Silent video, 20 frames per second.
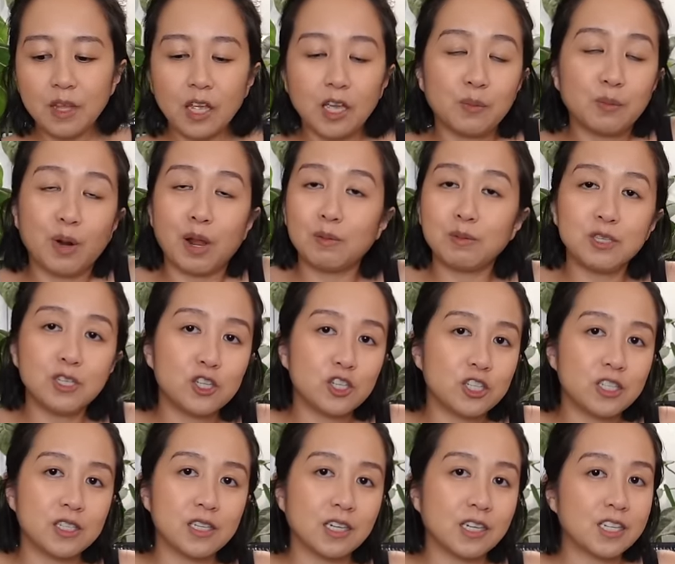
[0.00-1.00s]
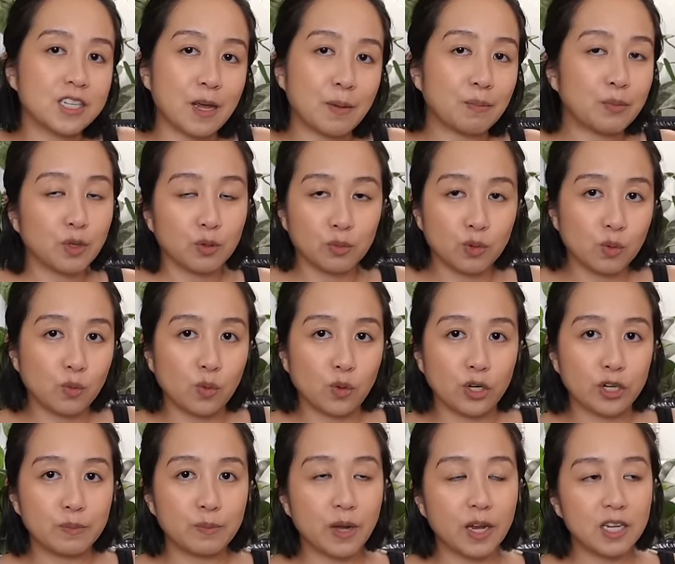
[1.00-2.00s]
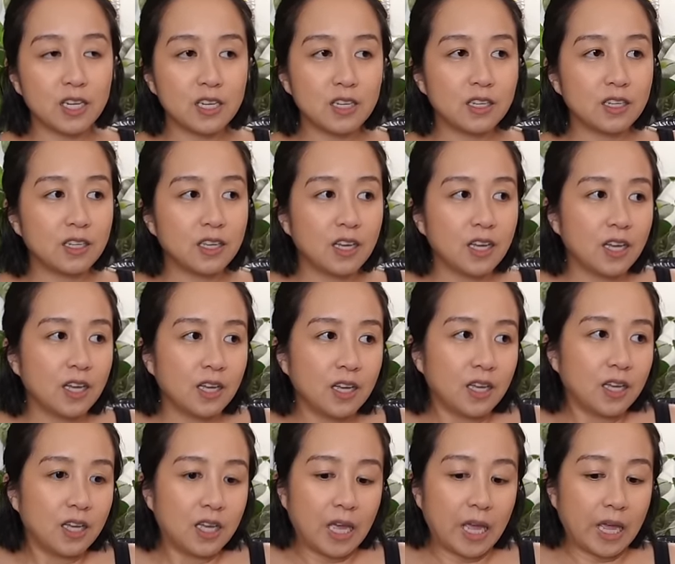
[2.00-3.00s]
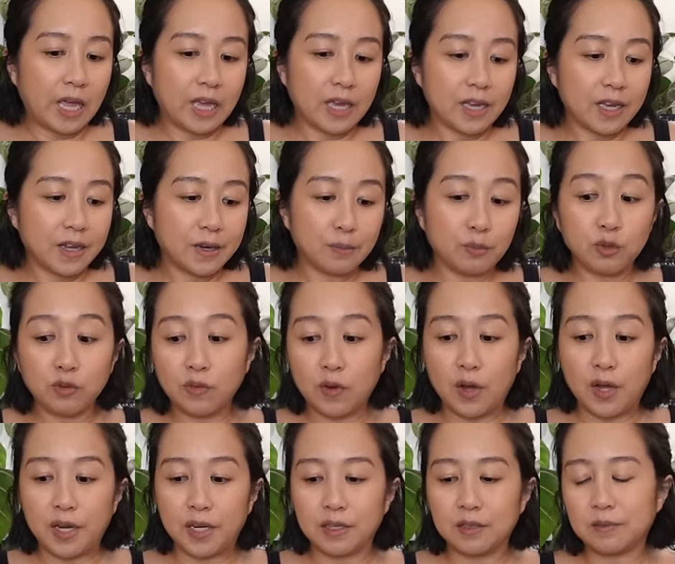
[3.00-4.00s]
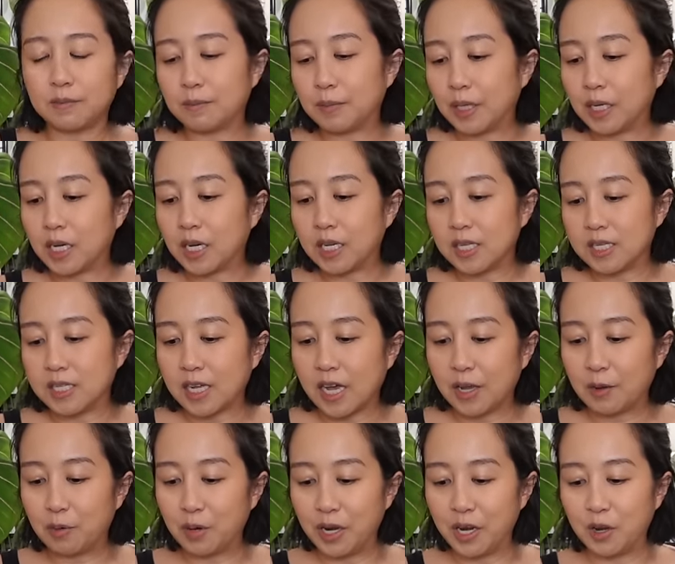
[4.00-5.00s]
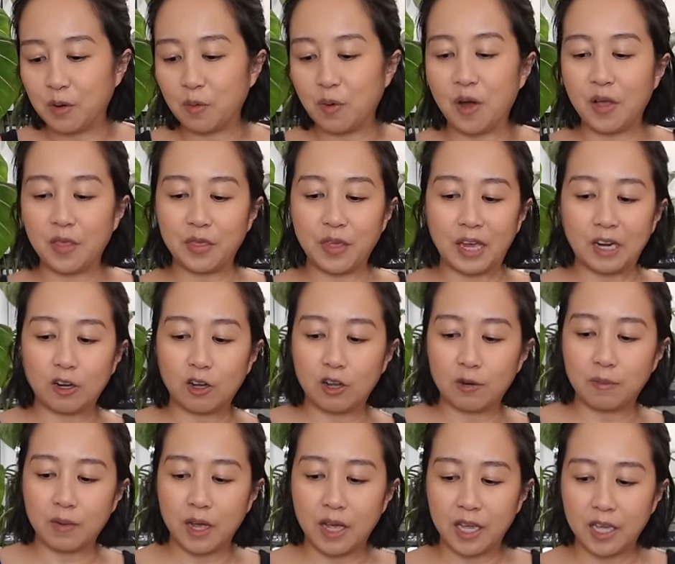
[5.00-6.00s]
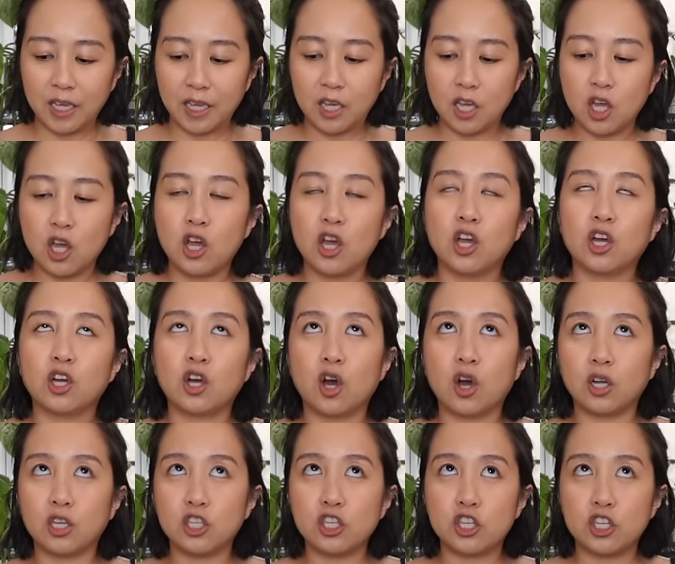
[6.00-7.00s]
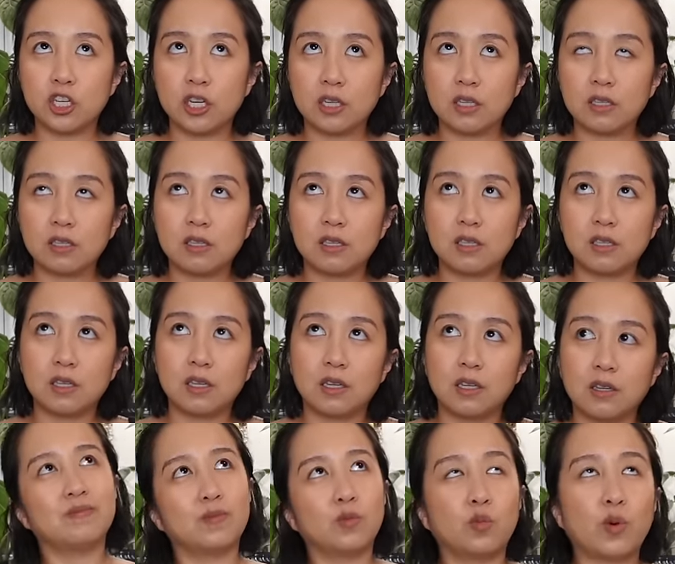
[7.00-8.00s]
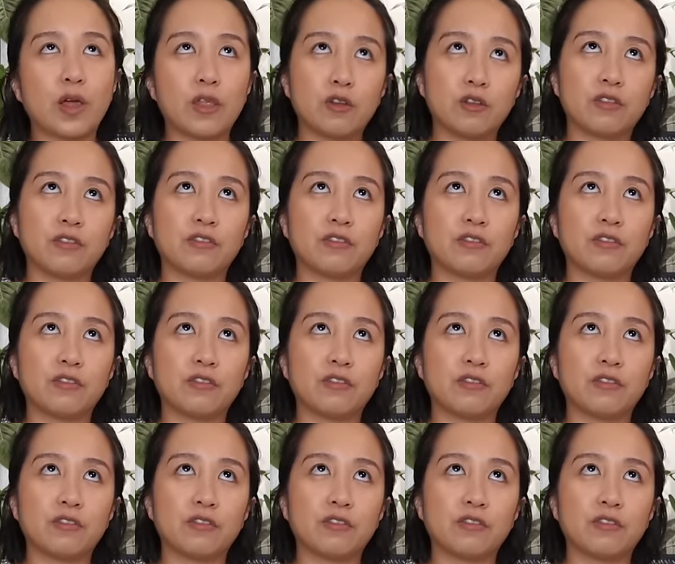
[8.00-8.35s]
I'd probably just accept the reward money and move on, because I wouldn't want that on my conscience. Whether